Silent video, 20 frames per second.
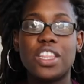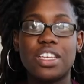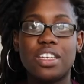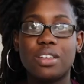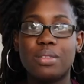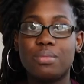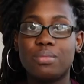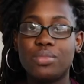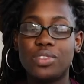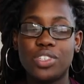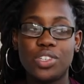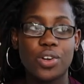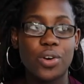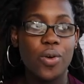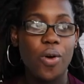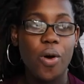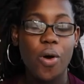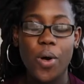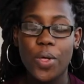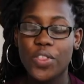them, you
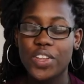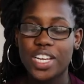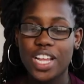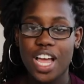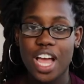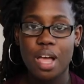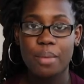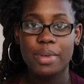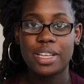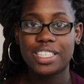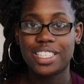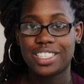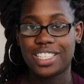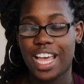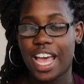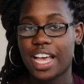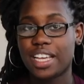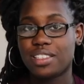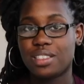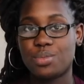know, all the time and just
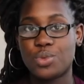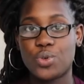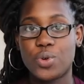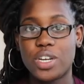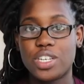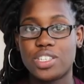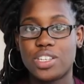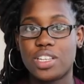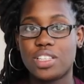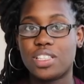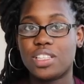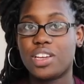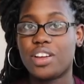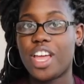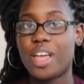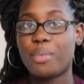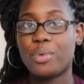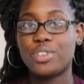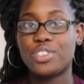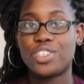ask them questions, and they're
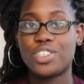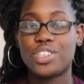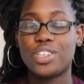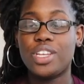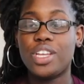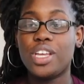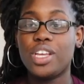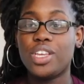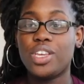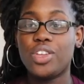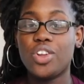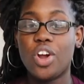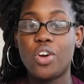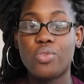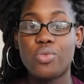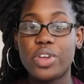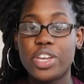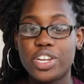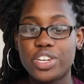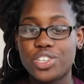able to, you know,
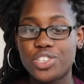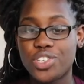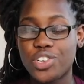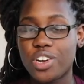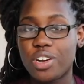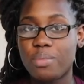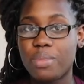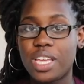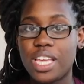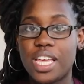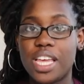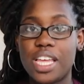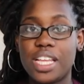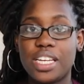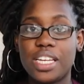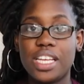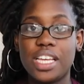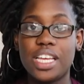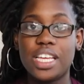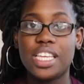reassure me
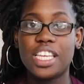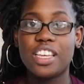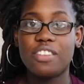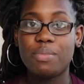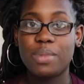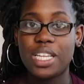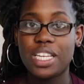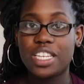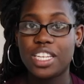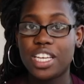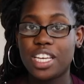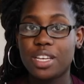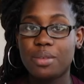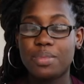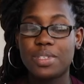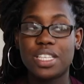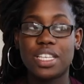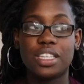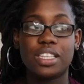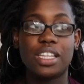and give me
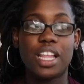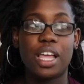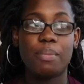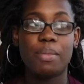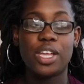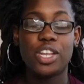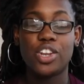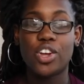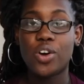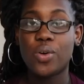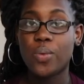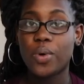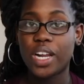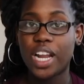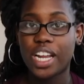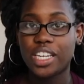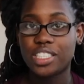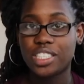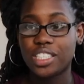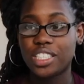tips and let me know what
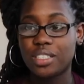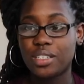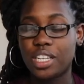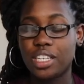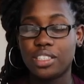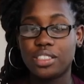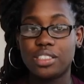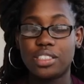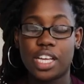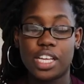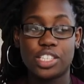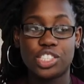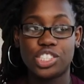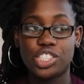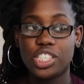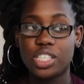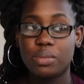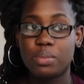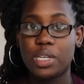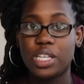I should and, and
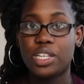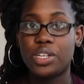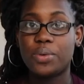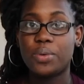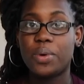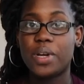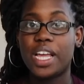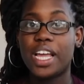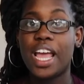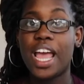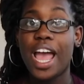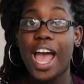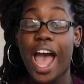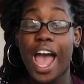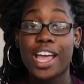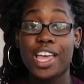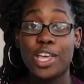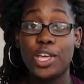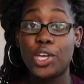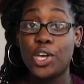shouldn't be doing. I
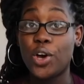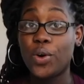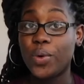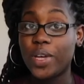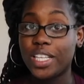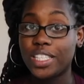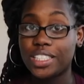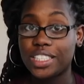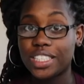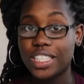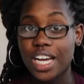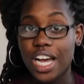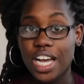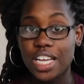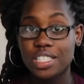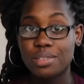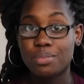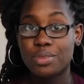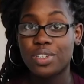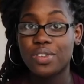can go into the
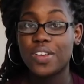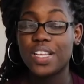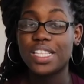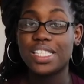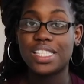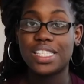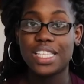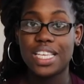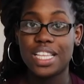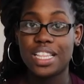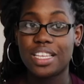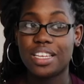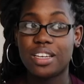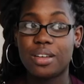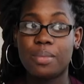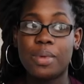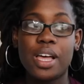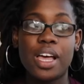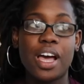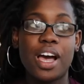hospital and see
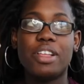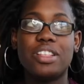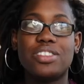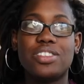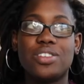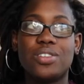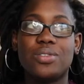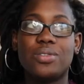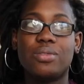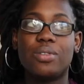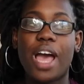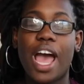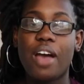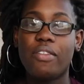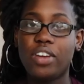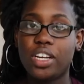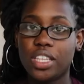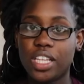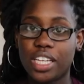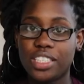them. And so
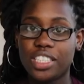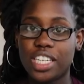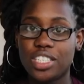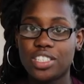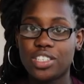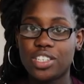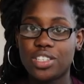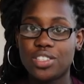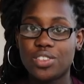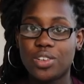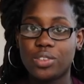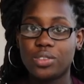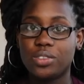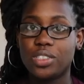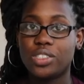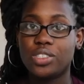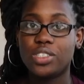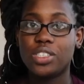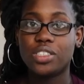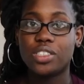having a lactation consultant
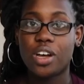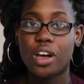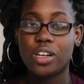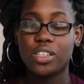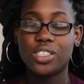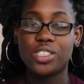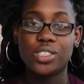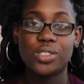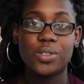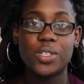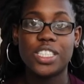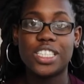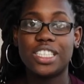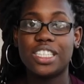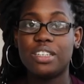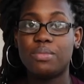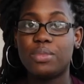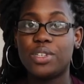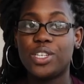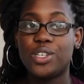that you can talk to is going
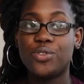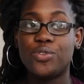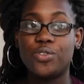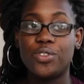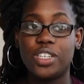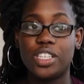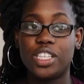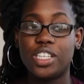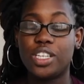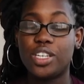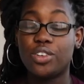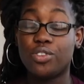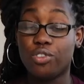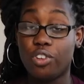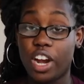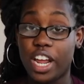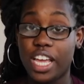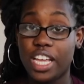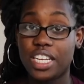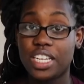to be really
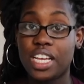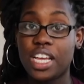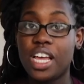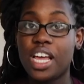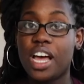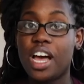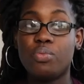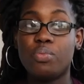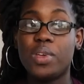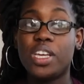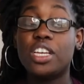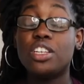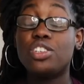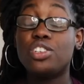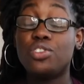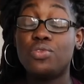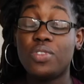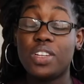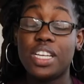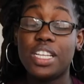great, because
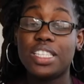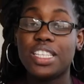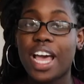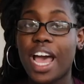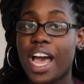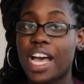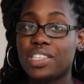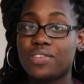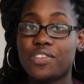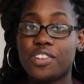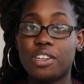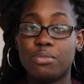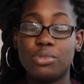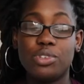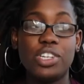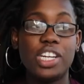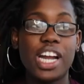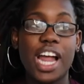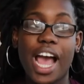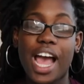you need to ask for help. You
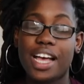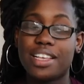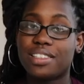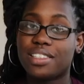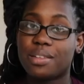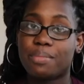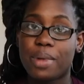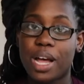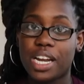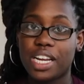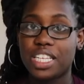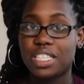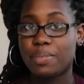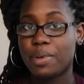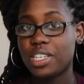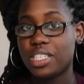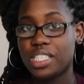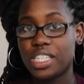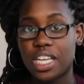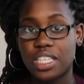need to ask somebody,
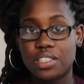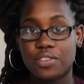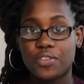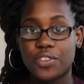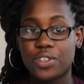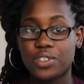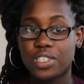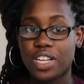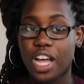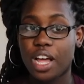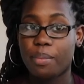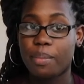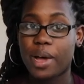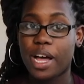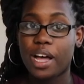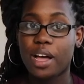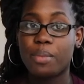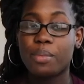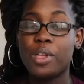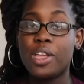especially as a first time
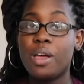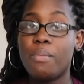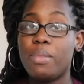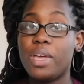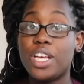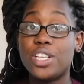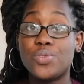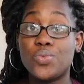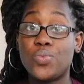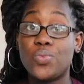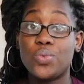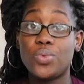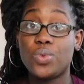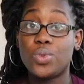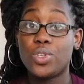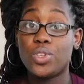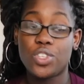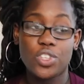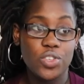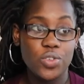mom, because
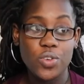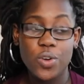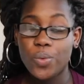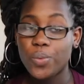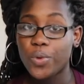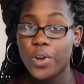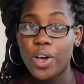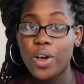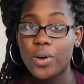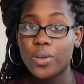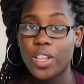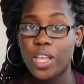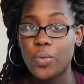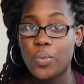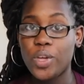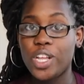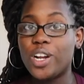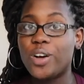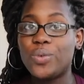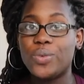you don't know. Like,
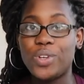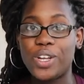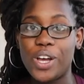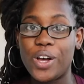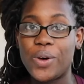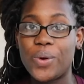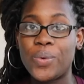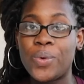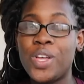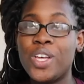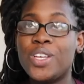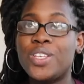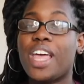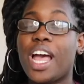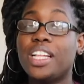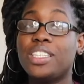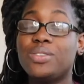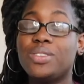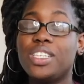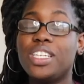we don't know.
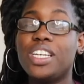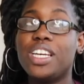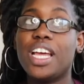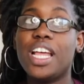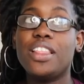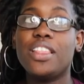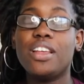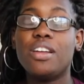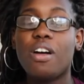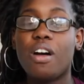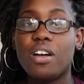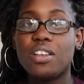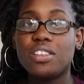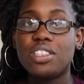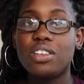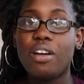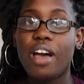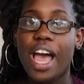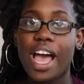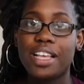That's really good. And then
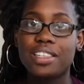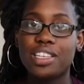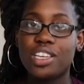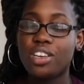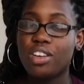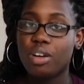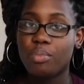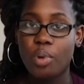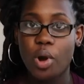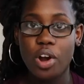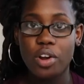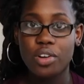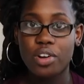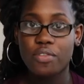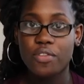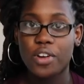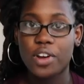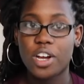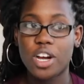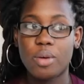also asking your partner
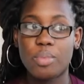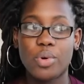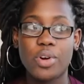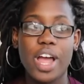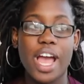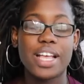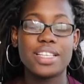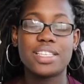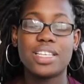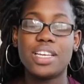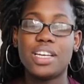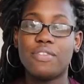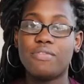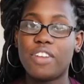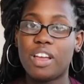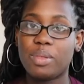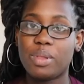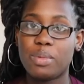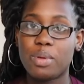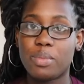for help, or asking a
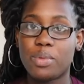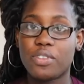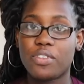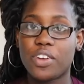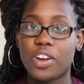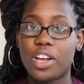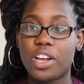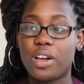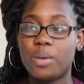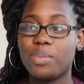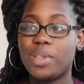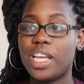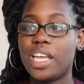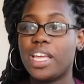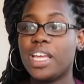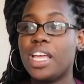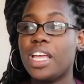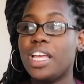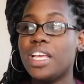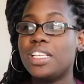family member for help.
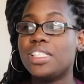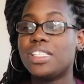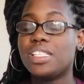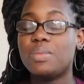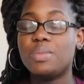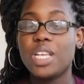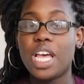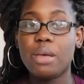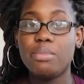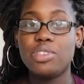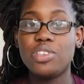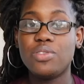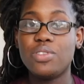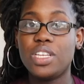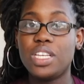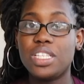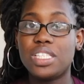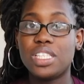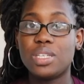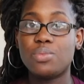Like sometimes you
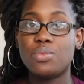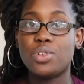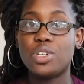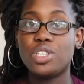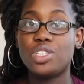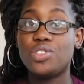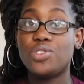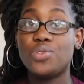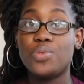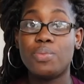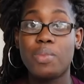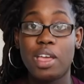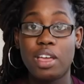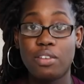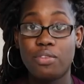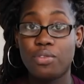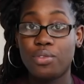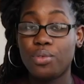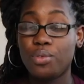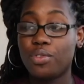need someone to make
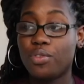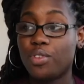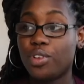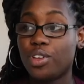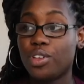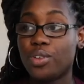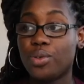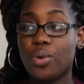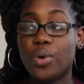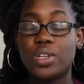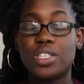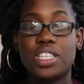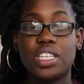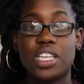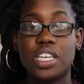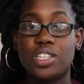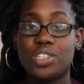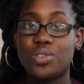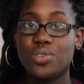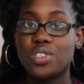food for you, or to
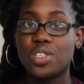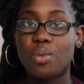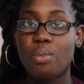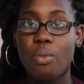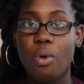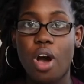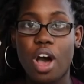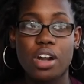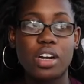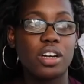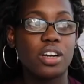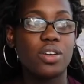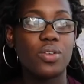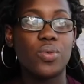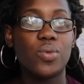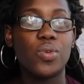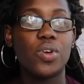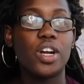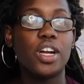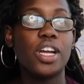get you some water,
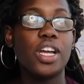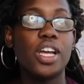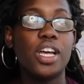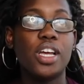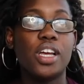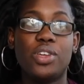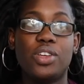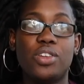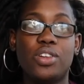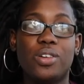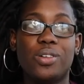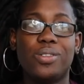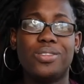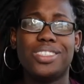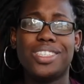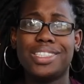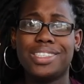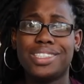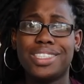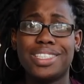or, you know,
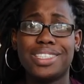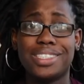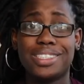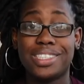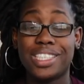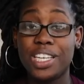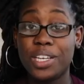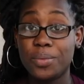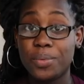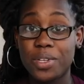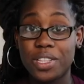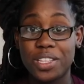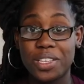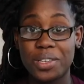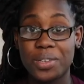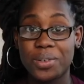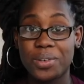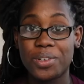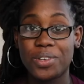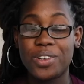just to sit with
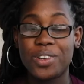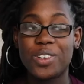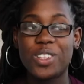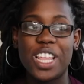you, you know,